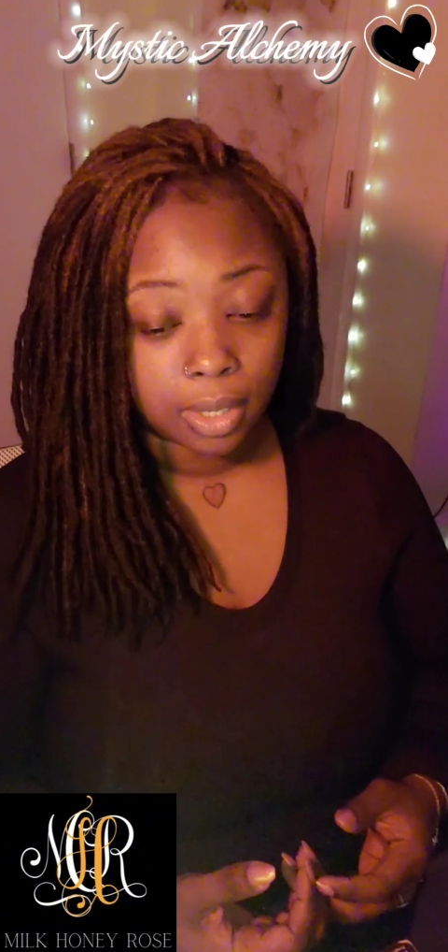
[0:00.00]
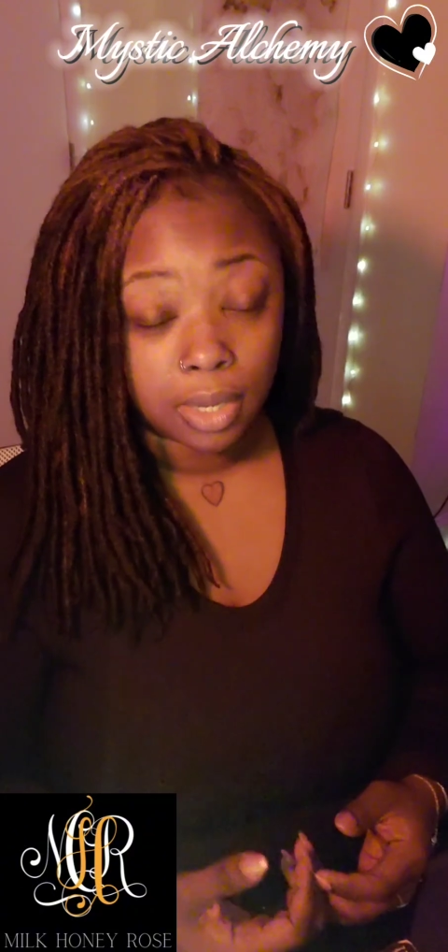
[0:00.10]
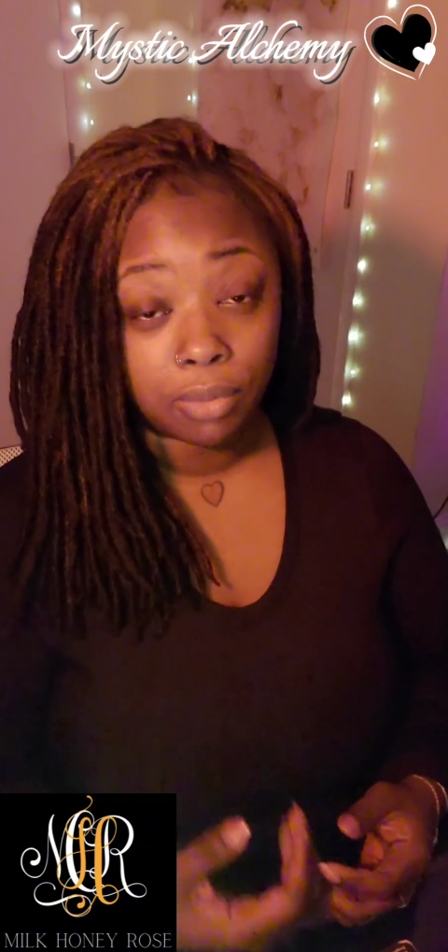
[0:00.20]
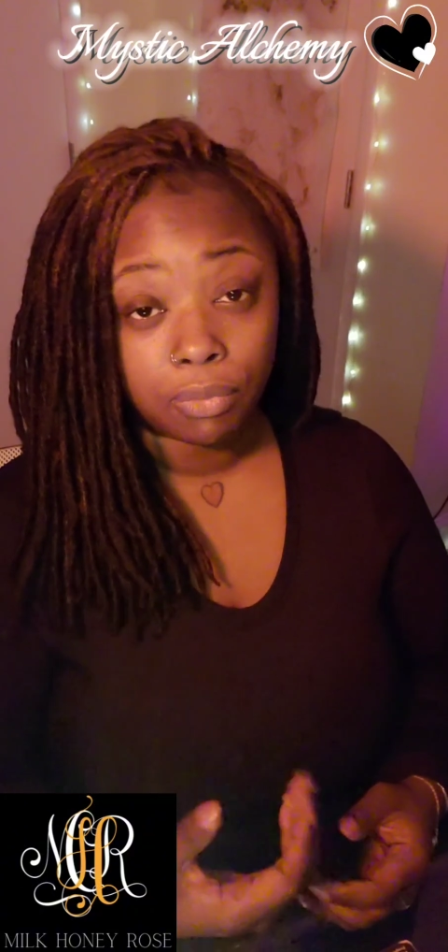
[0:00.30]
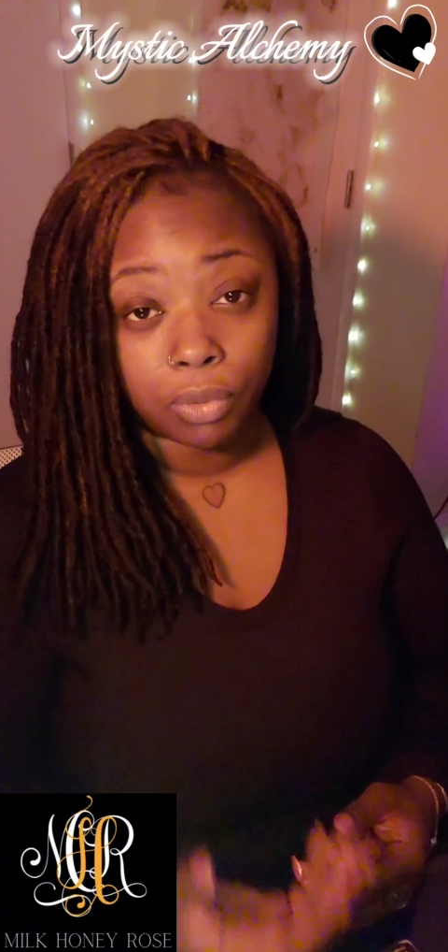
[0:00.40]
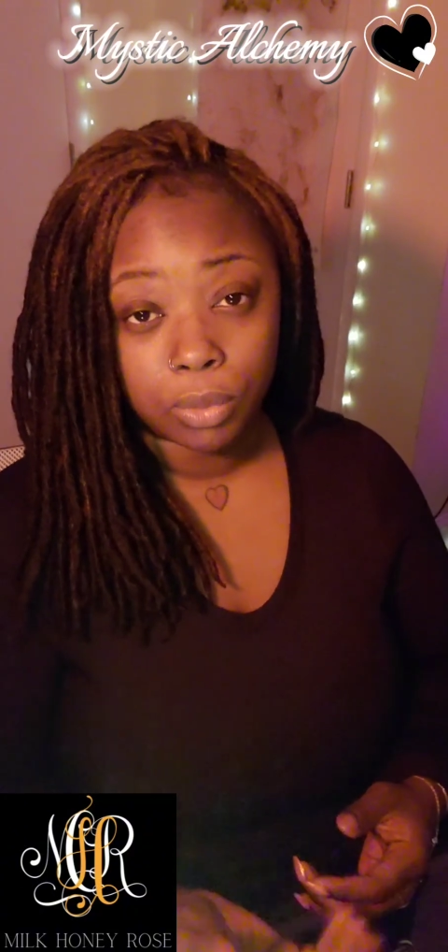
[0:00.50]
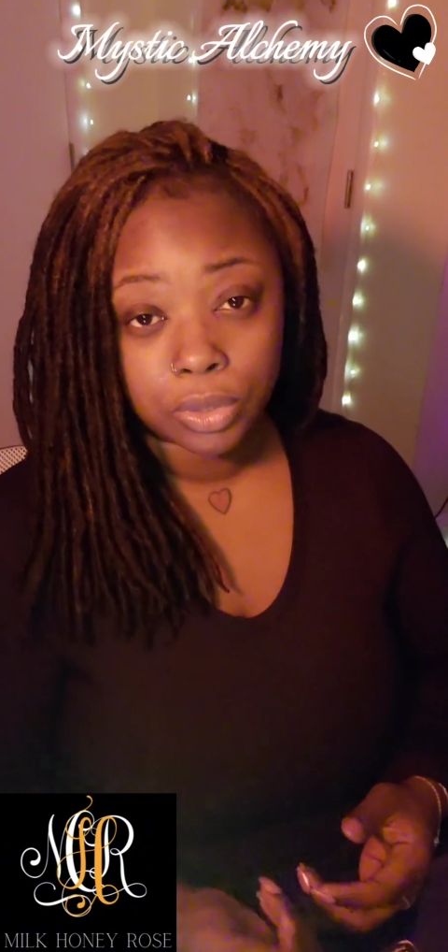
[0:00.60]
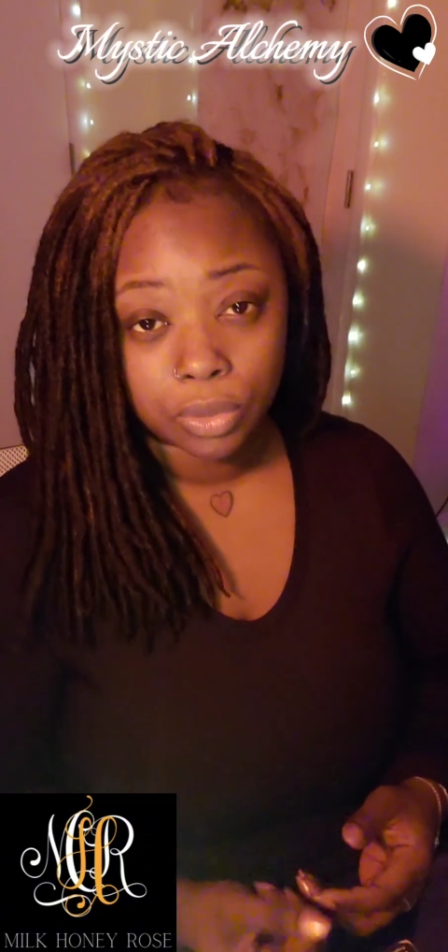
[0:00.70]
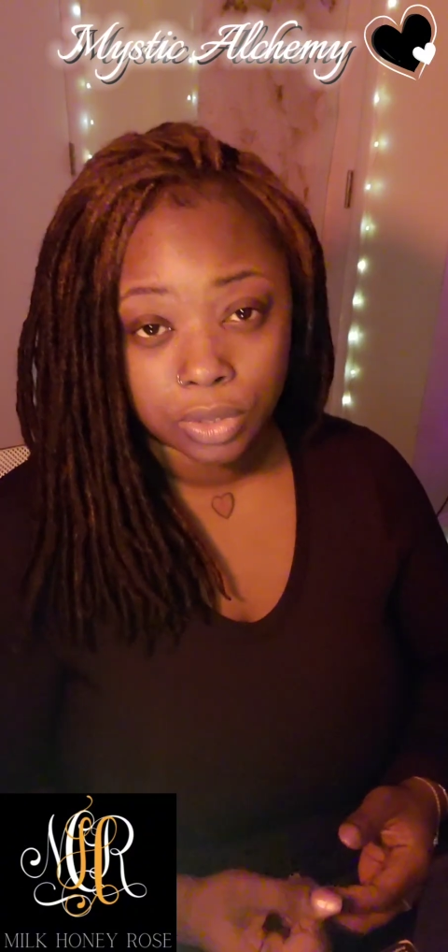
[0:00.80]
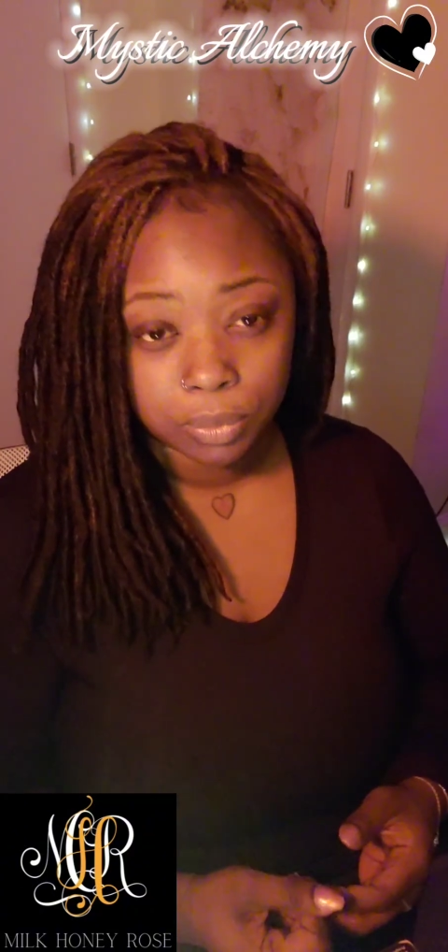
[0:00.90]

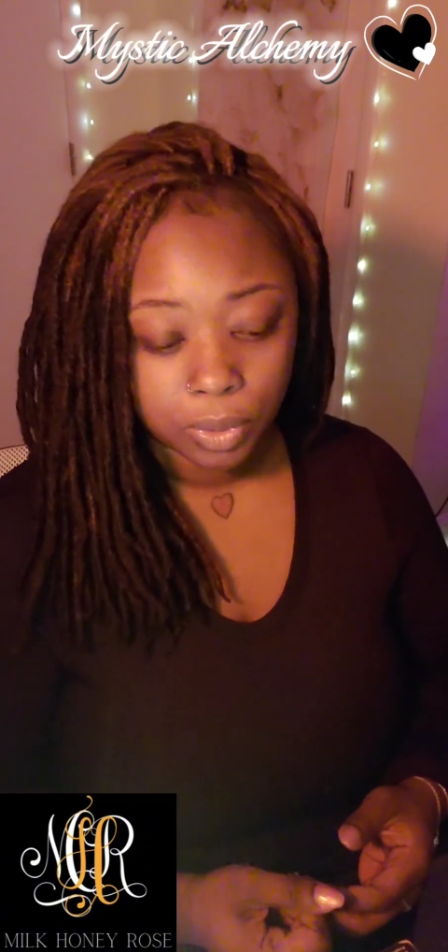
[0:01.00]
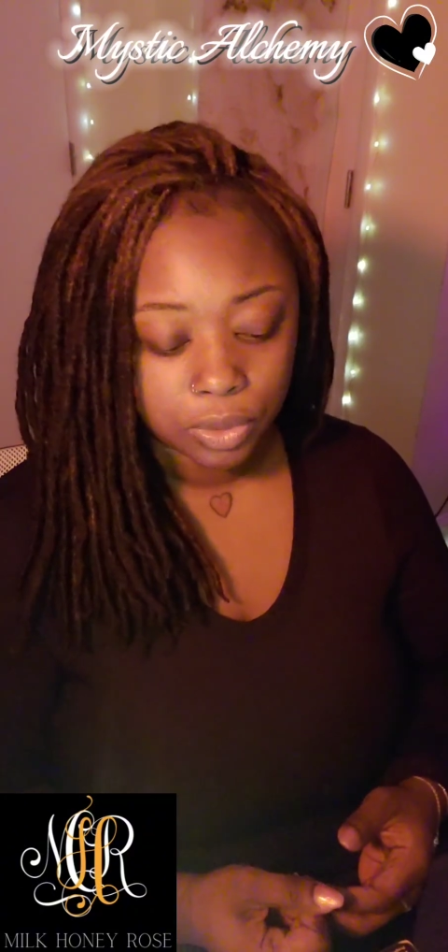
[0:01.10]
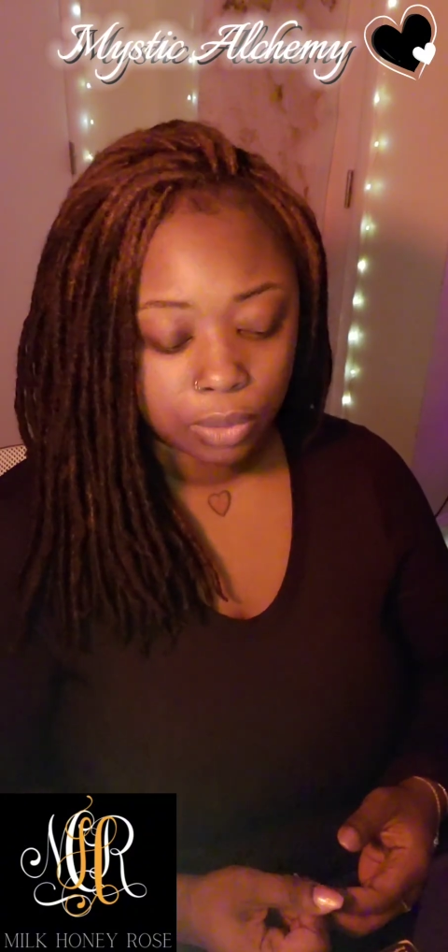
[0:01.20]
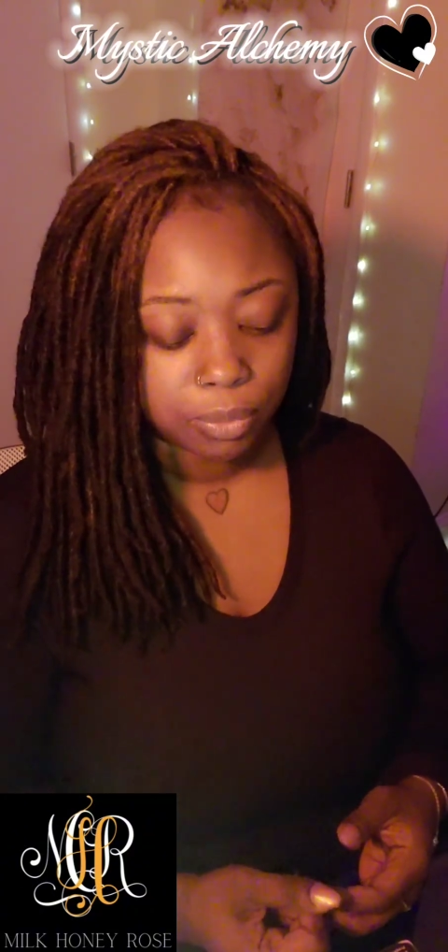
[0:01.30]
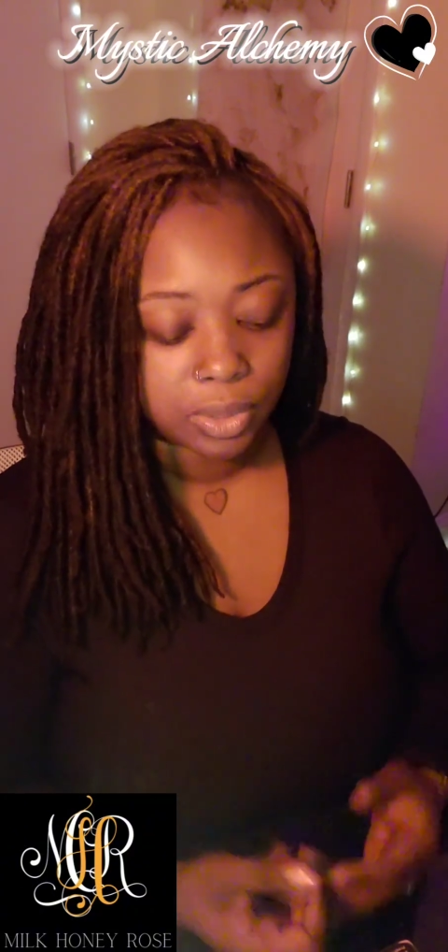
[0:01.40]
influence on this person,